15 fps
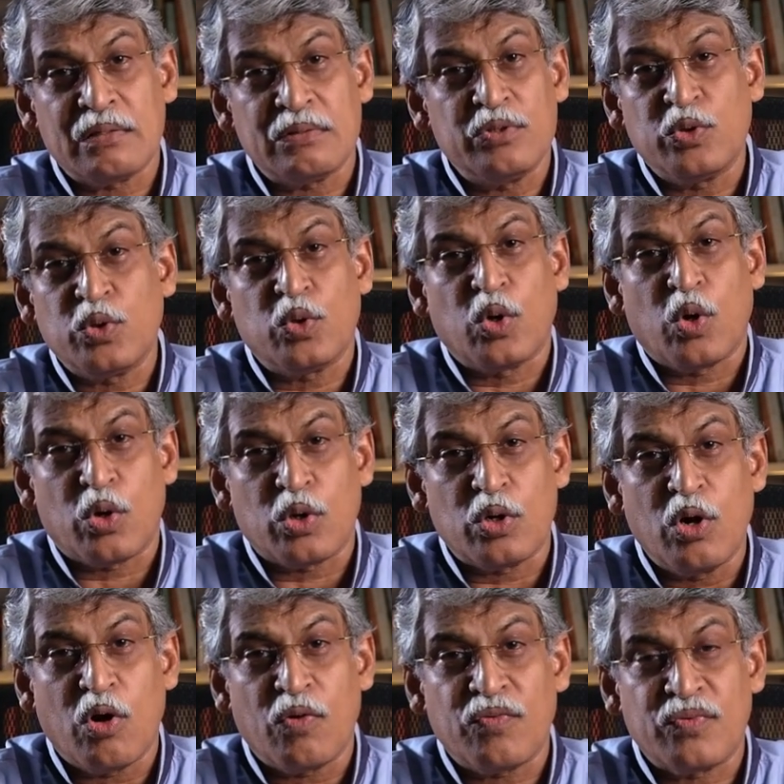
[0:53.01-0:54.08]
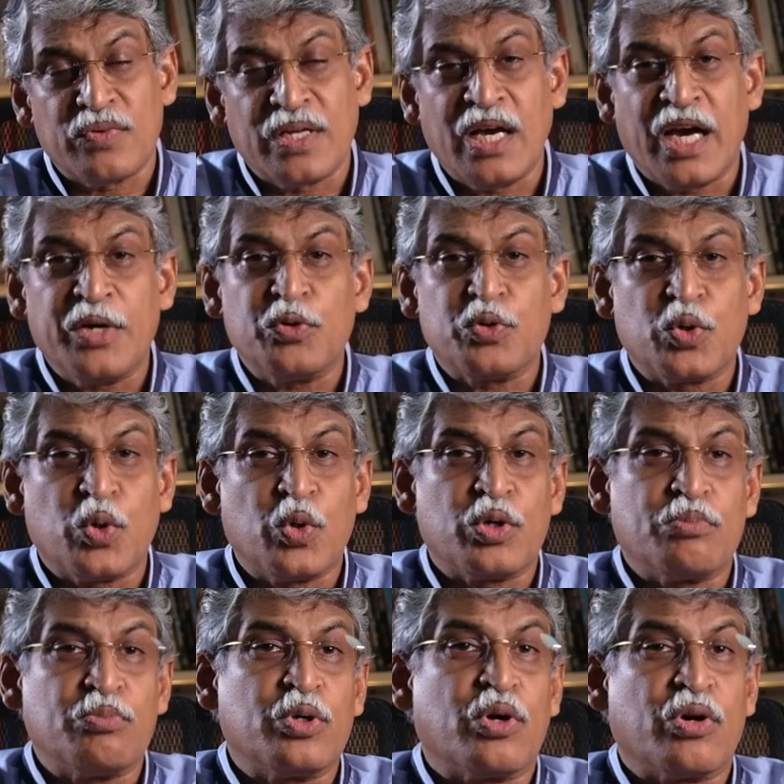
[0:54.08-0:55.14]
You know Lord Gough, the guy who wrote a
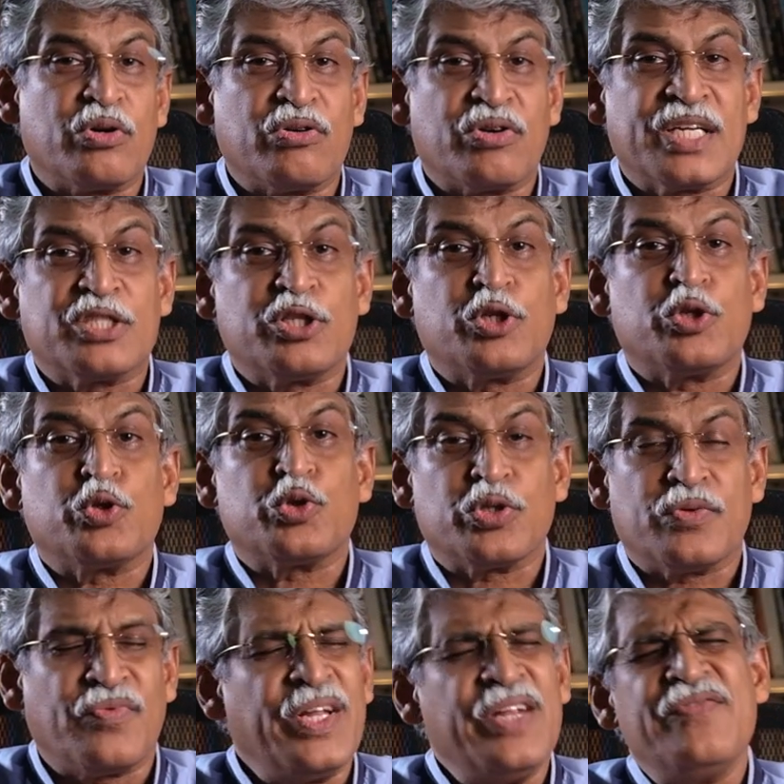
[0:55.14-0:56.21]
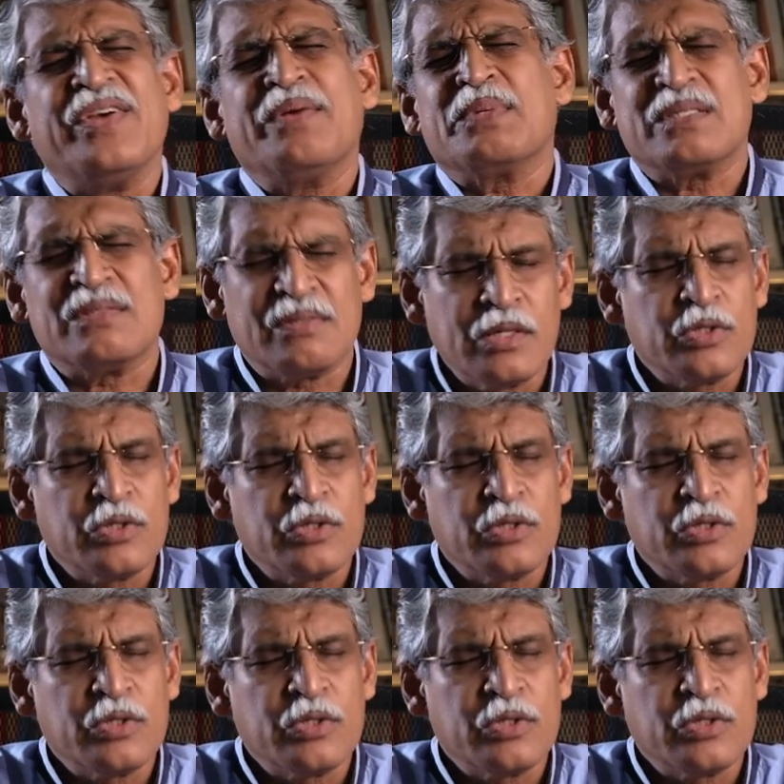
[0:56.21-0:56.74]
book on restitution, very famous.